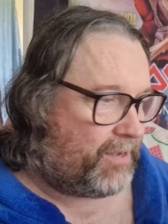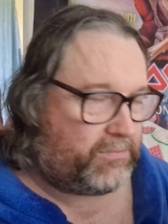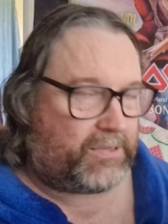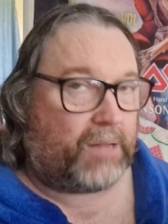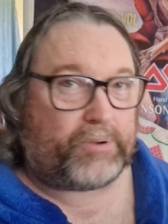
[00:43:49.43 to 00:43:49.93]

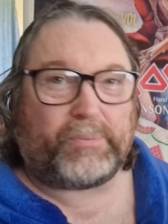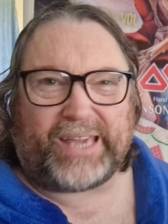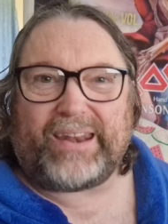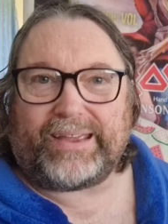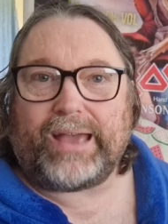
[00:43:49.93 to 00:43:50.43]
I'll
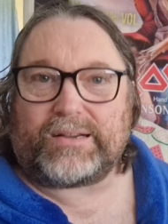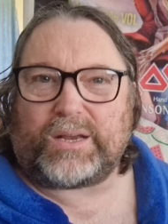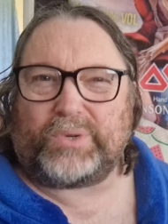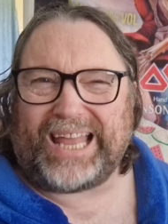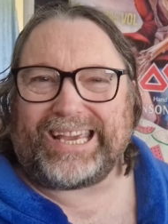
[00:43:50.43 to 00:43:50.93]
probably get it again,
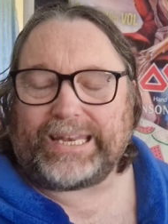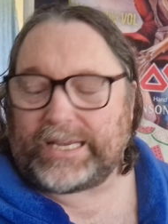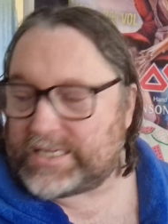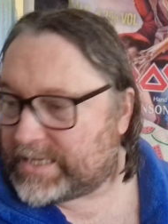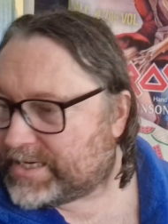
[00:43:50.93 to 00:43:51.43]
because I would like a
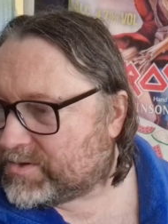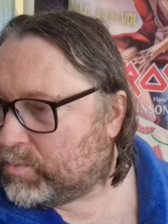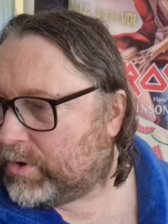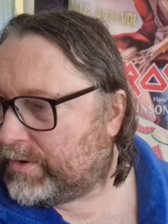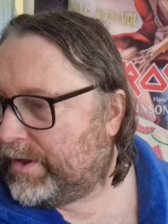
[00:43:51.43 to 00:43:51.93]
nice,
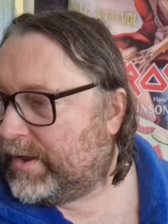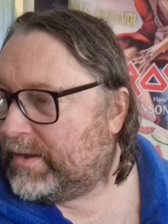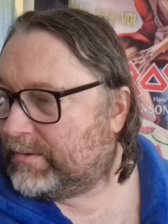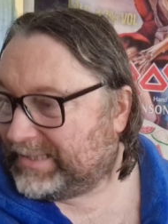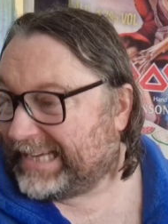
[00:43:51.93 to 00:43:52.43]
decent one,
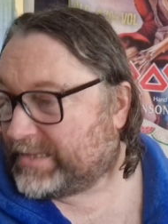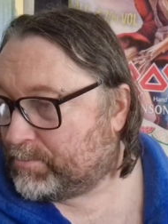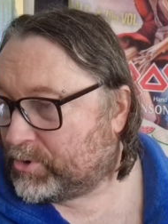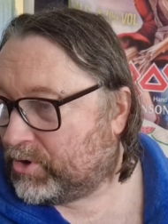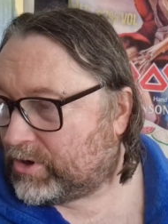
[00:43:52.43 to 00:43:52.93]
like
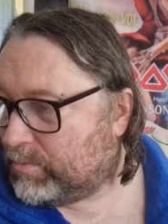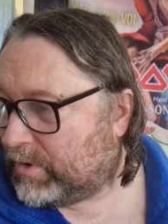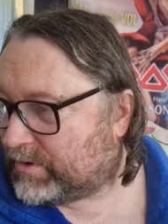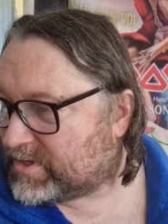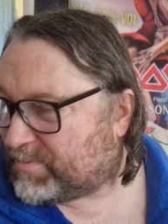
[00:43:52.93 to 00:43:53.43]
the broken one.